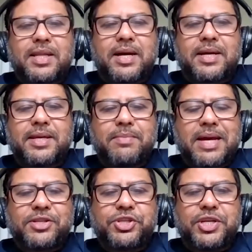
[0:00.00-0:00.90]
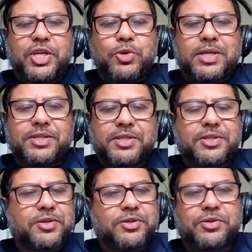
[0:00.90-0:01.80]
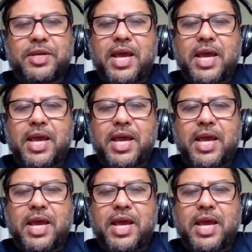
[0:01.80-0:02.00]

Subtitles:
I imagine you are just going to